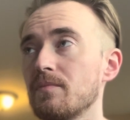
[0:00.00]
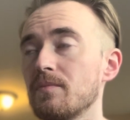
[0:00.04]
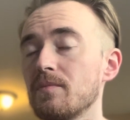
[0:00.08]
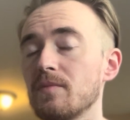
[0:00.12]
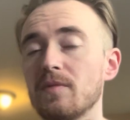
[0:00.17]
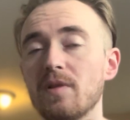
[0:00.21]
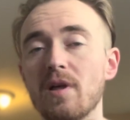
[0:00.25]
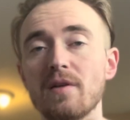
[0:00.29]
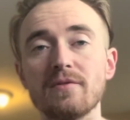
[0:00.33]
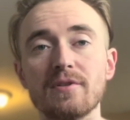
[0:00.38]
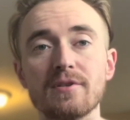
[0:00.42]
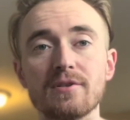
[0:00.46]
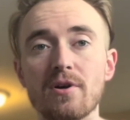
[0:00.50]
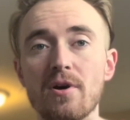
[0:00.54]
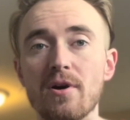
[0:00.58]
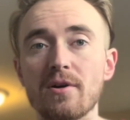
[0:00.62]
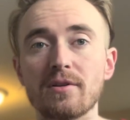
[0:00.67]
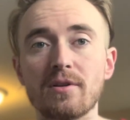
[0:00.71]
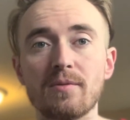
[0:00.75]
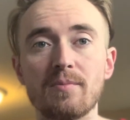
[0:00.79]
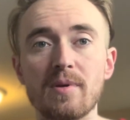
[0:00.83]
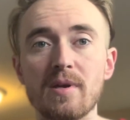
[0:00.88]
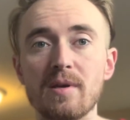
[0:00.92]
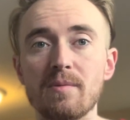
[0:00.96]
Love to talk
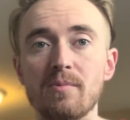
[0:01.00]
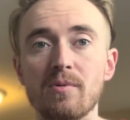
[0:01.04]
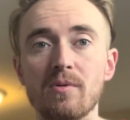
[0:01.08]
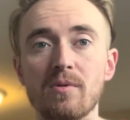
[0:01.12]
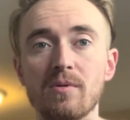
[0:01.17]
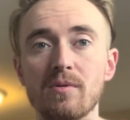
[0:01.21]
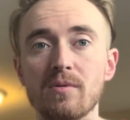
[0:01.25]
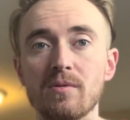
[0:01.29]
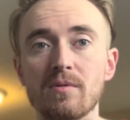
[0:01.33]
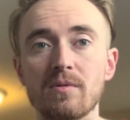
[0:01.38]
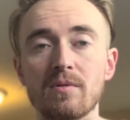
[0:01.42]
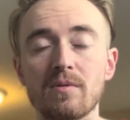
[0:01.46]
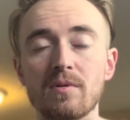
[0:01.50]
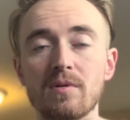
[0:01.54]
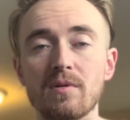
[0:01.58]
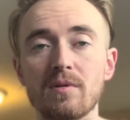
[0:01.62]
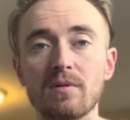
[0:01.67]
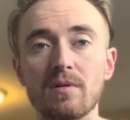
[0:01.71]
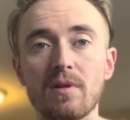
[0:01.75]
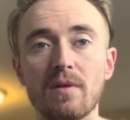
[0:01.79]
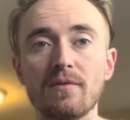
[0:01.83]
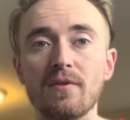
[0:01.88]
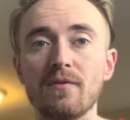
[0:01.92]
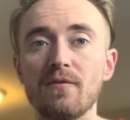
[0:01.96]
to people,
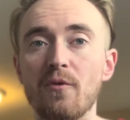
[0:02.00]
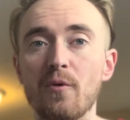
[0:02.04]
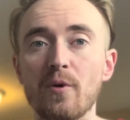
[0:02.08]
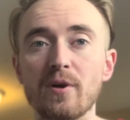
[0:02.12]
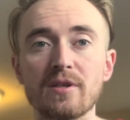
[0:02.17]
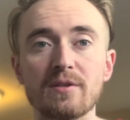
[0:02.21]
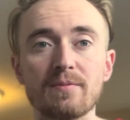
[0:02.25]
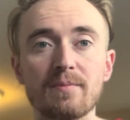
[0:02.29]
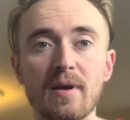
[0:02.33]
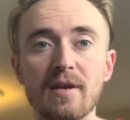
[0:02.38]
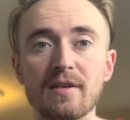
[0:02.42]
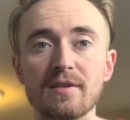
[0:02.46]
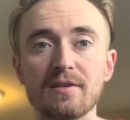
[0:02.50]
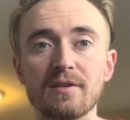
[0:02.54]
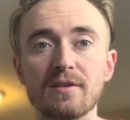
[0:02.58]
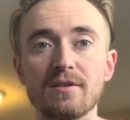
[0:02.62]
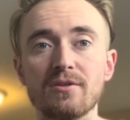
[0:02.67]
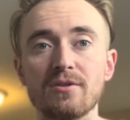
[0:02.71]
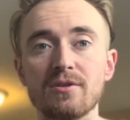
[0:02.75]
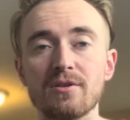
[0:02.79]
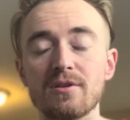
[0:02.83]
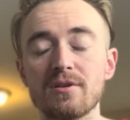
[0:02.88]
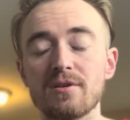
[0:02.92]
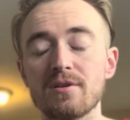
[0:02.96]
love the voice
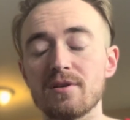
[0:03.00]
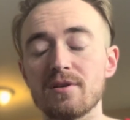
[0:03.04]
message,